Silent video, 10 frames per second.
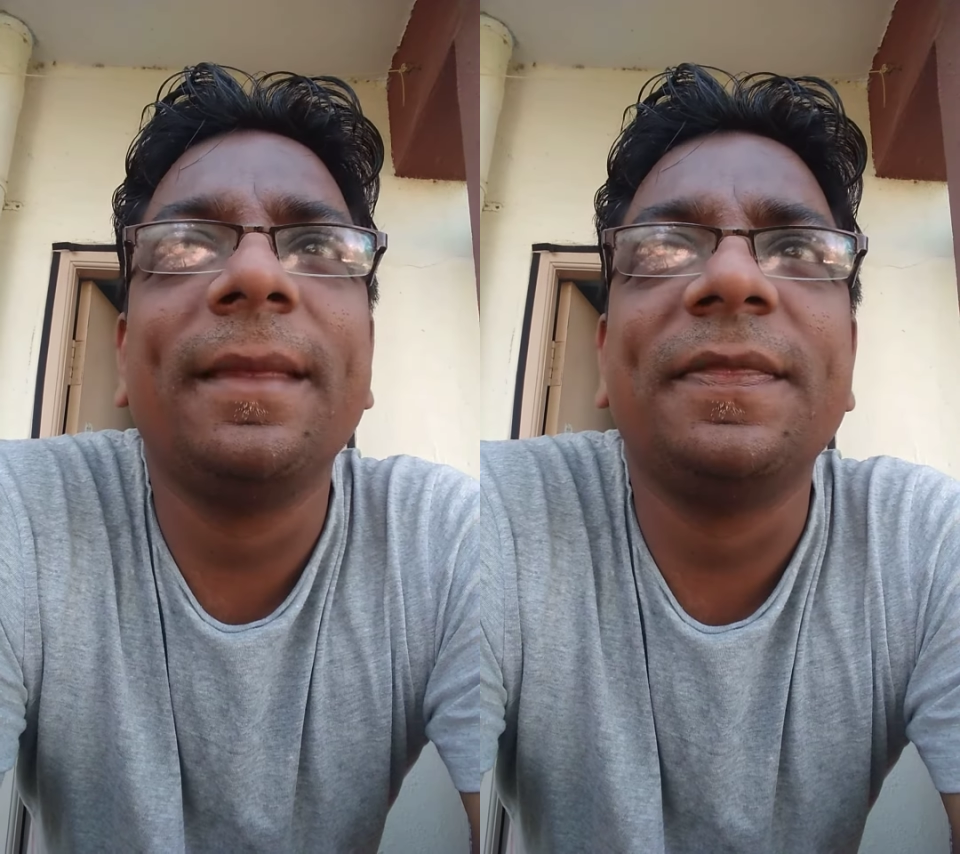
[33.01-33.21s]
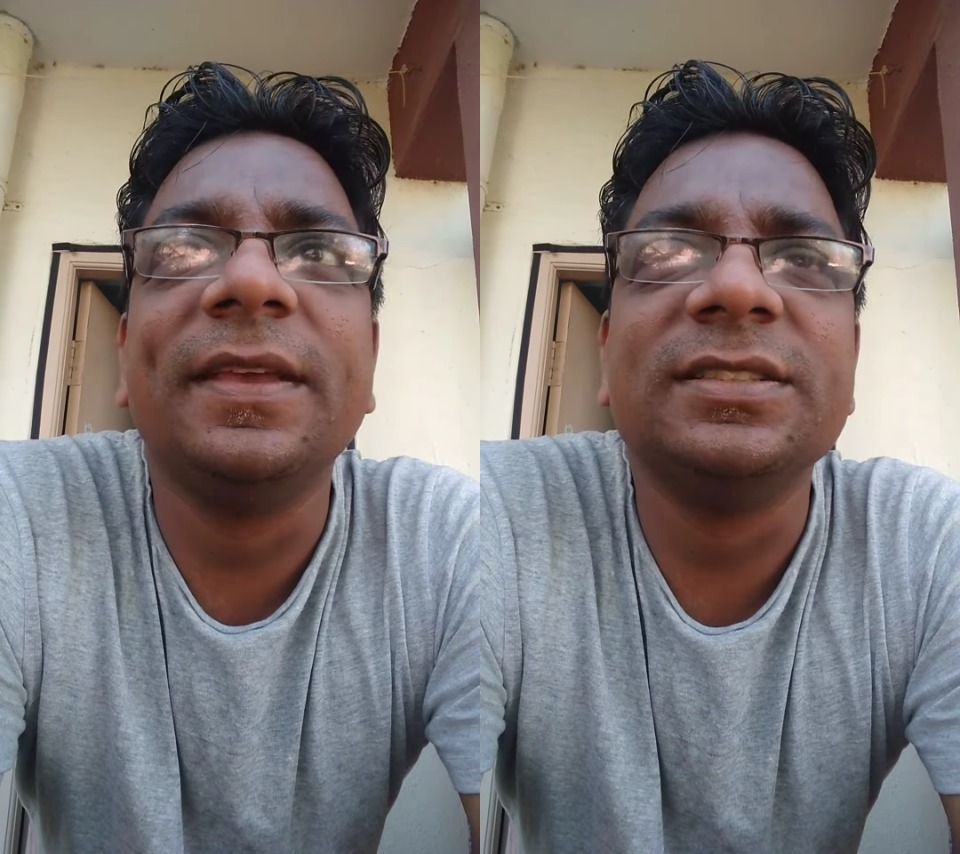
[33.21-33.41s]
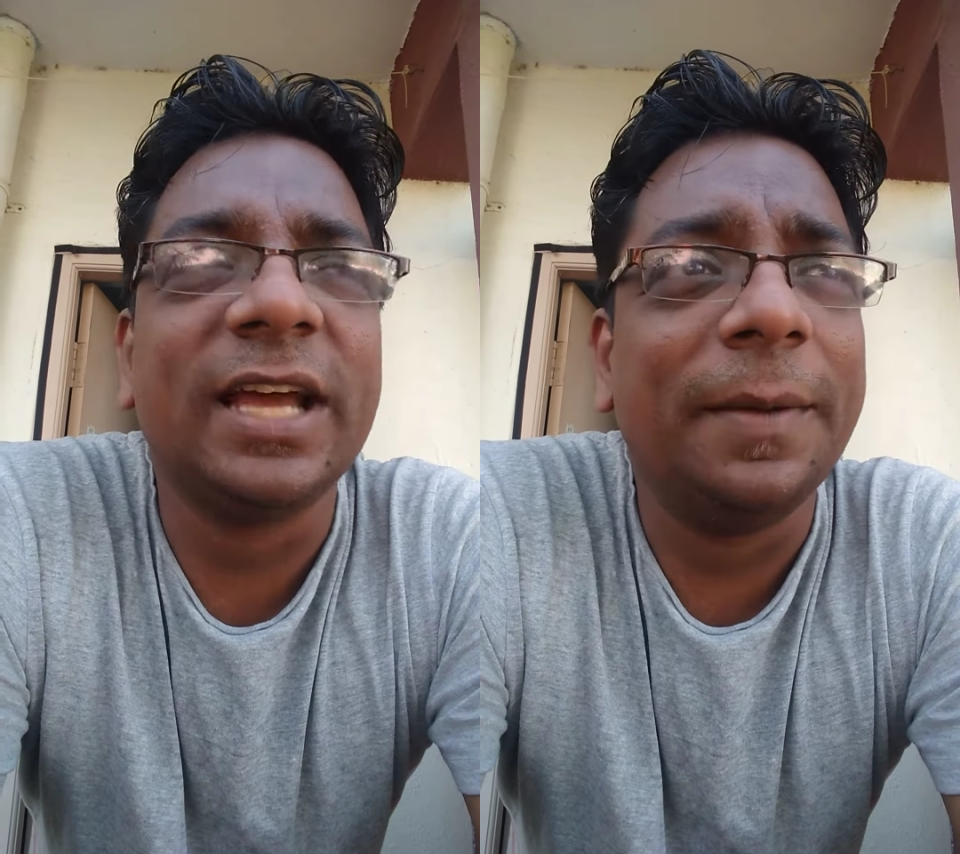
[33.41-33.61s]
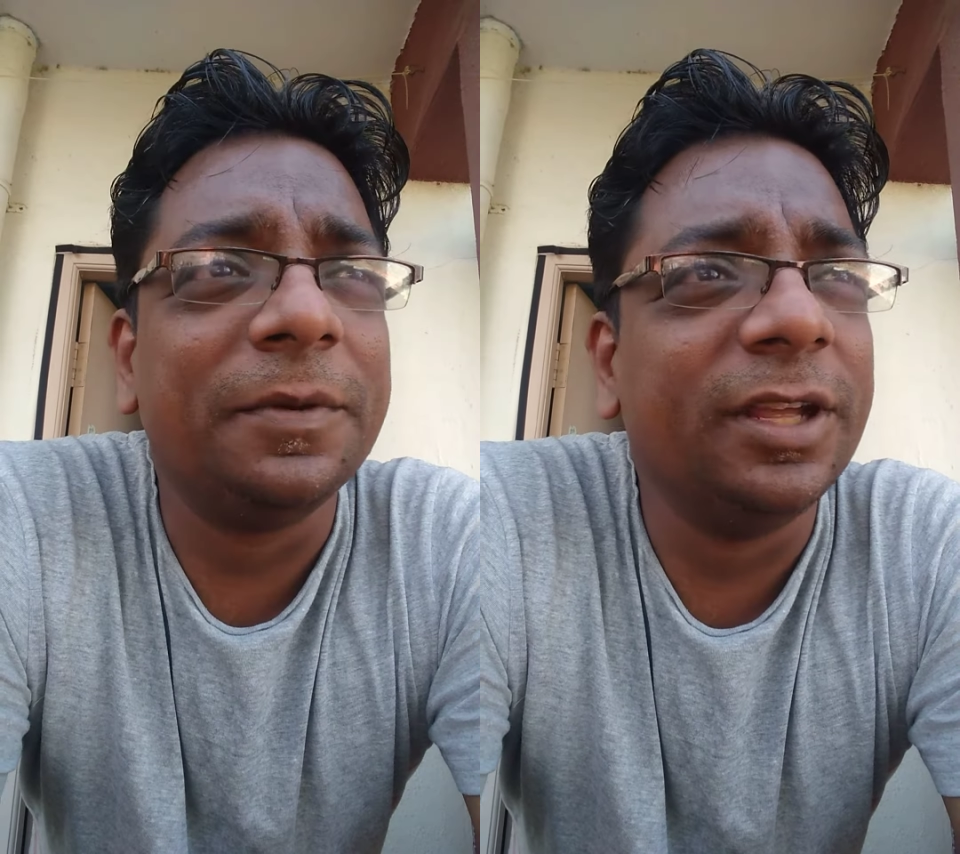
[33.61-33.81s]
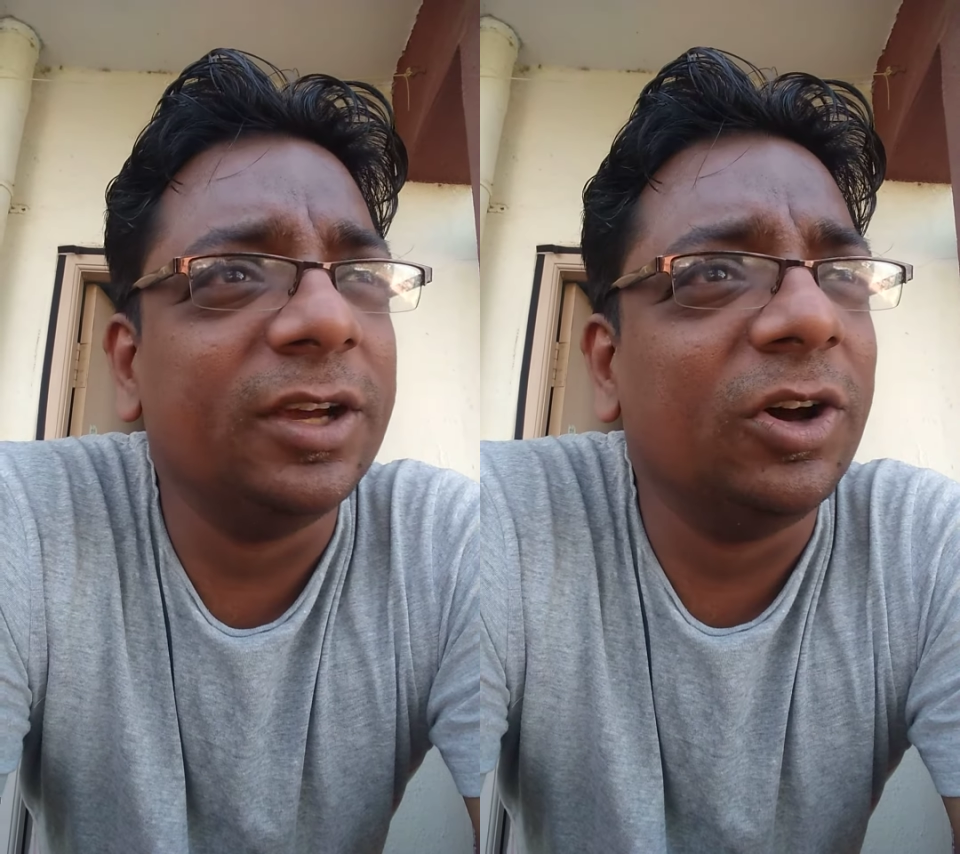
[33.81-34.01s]
things
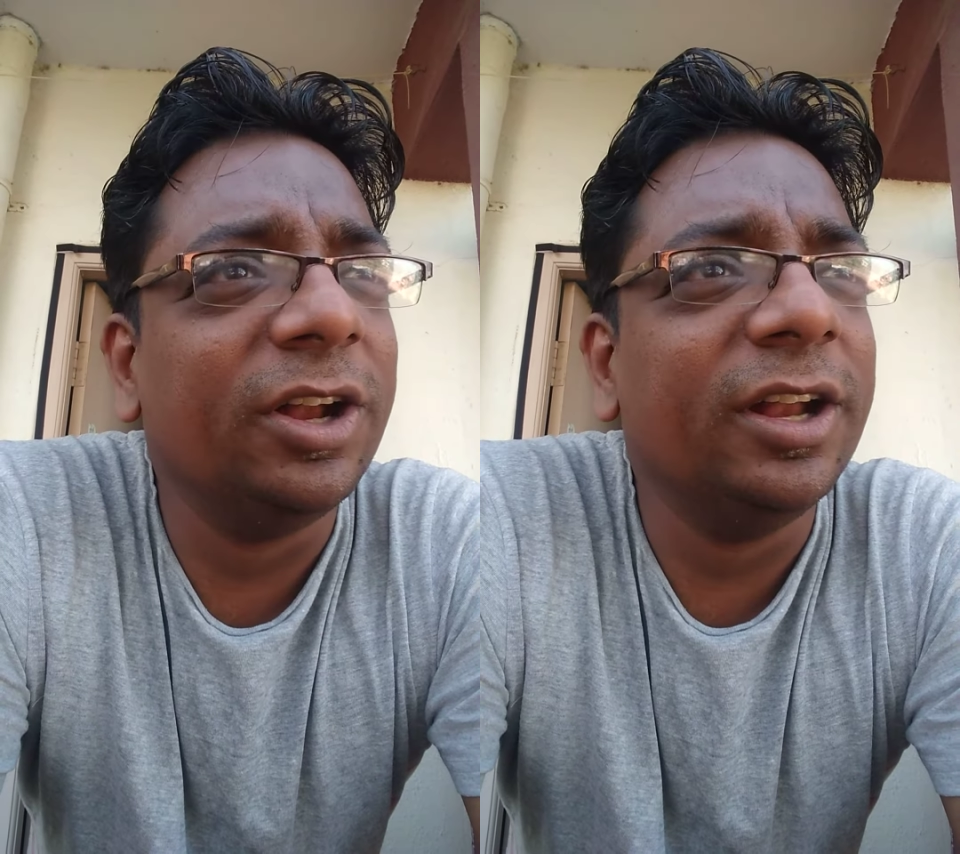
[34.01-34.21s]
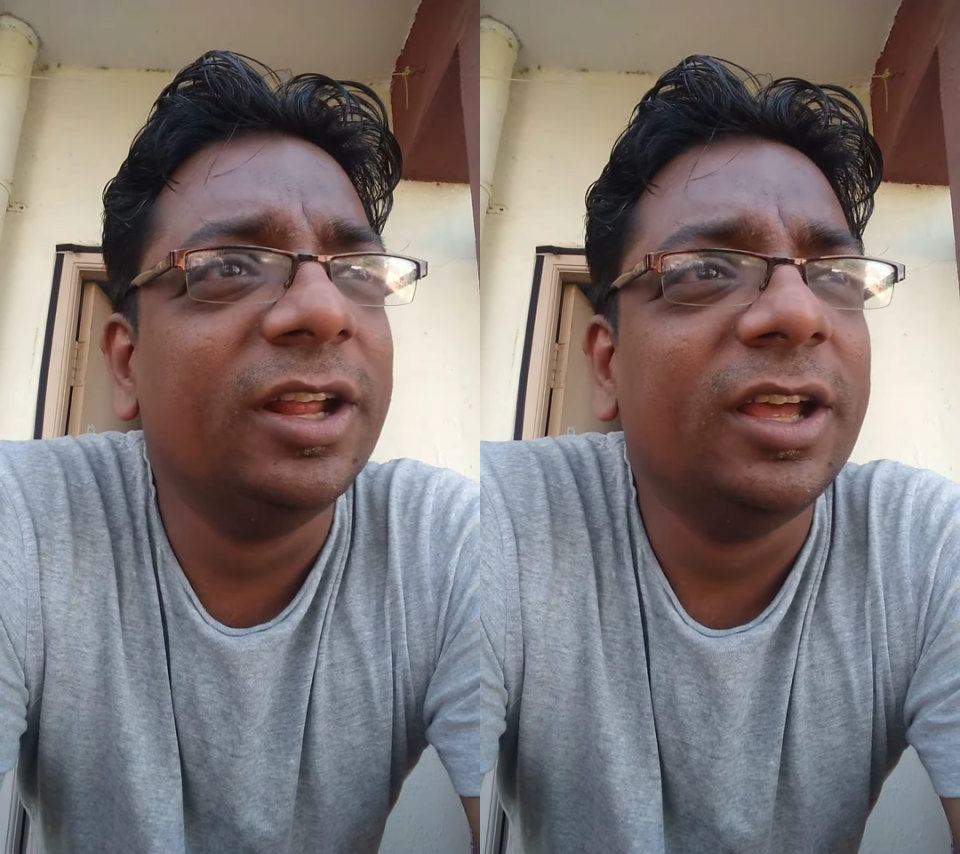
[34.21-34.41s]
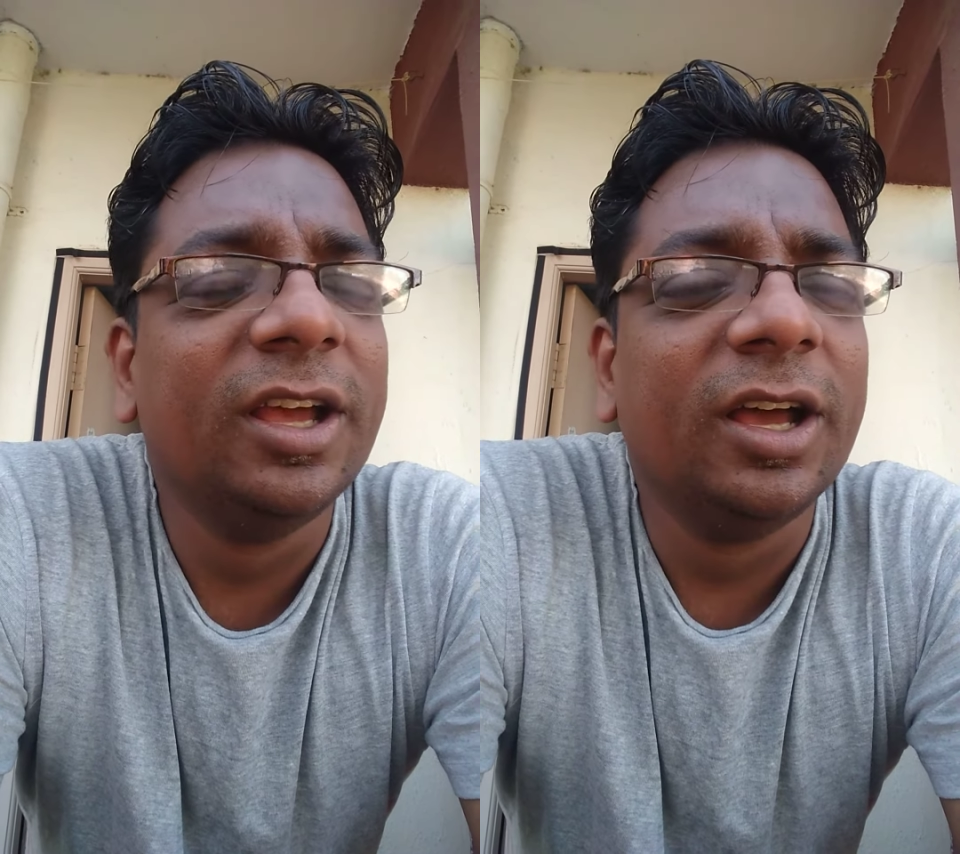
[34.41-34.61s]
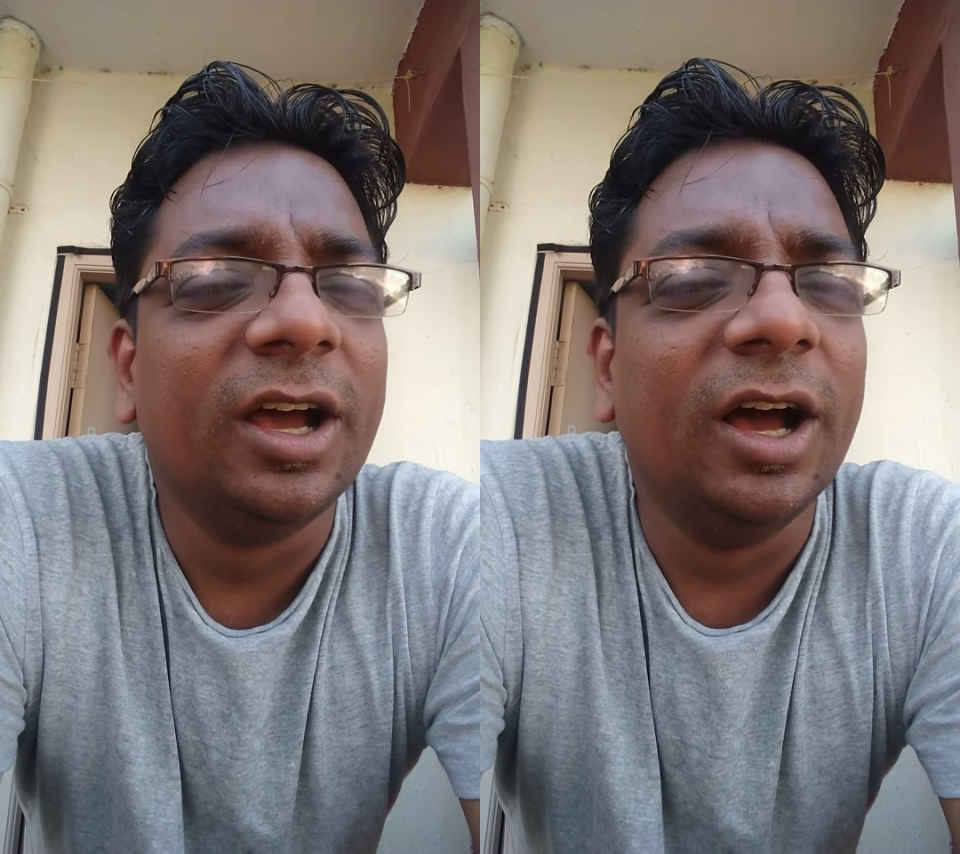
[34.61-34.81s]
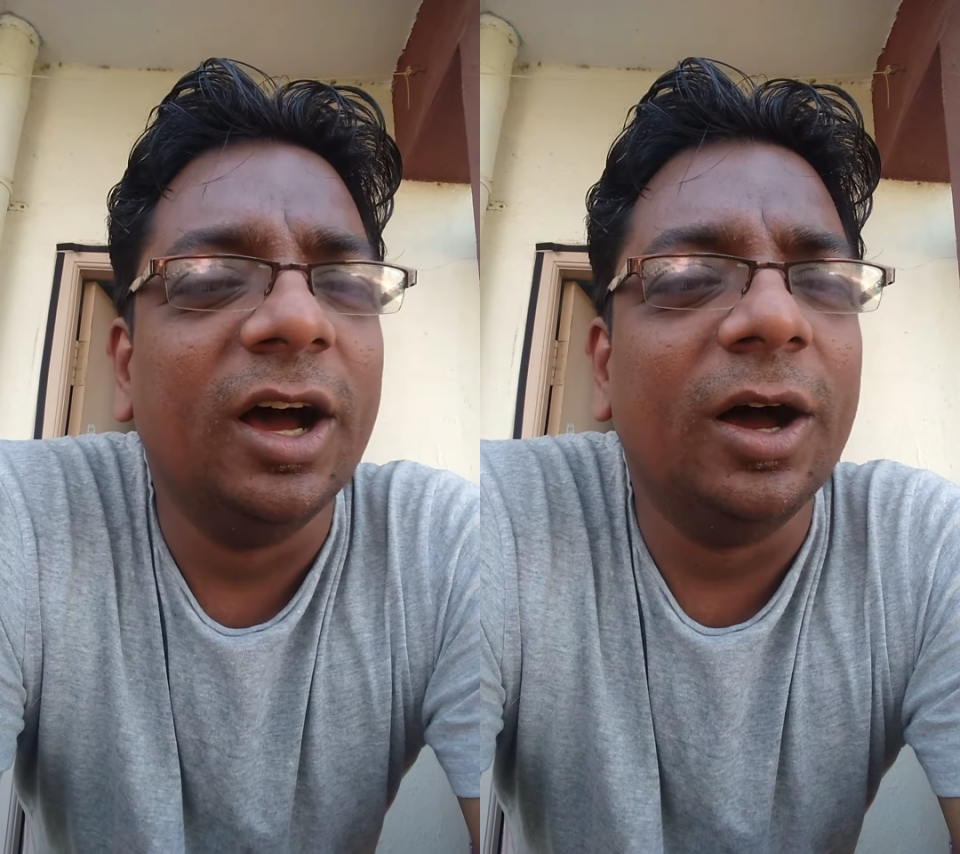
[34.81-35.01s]
happening
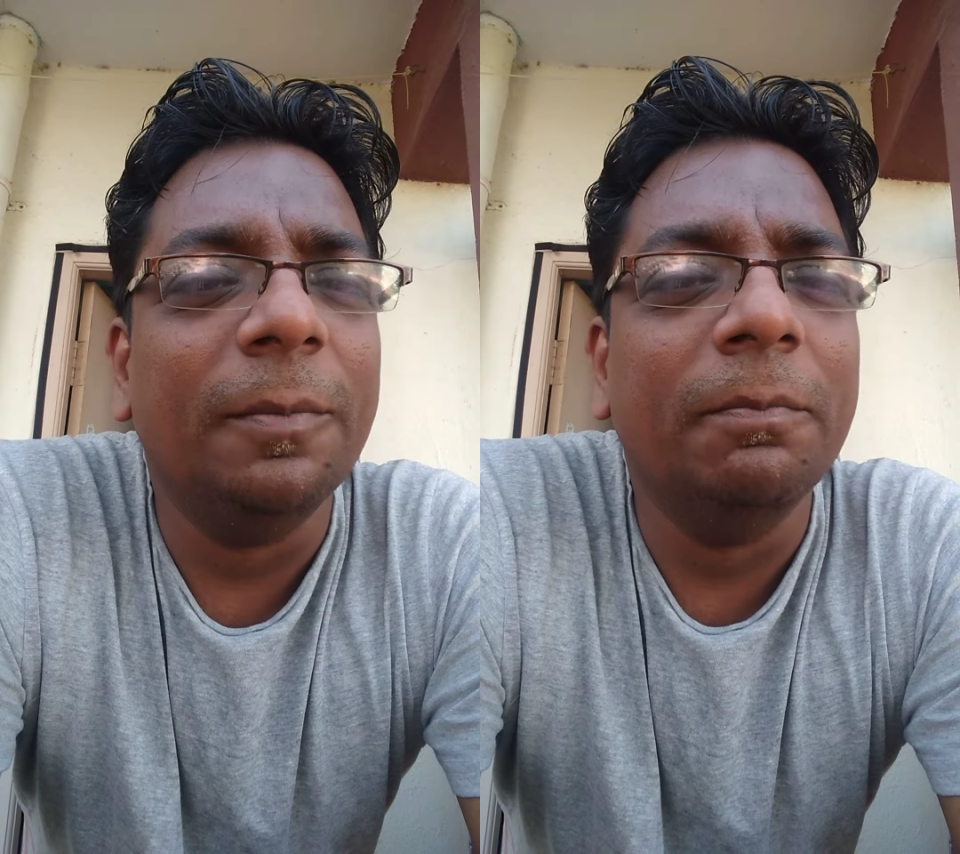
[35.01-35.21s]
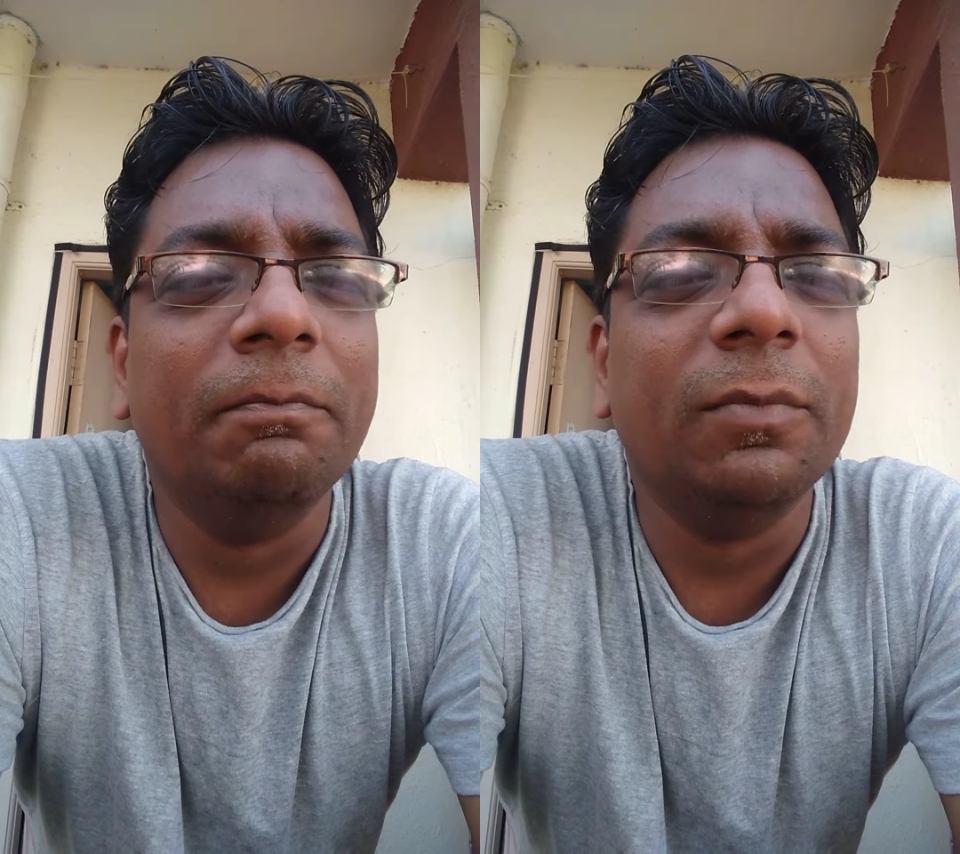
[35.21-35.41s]
on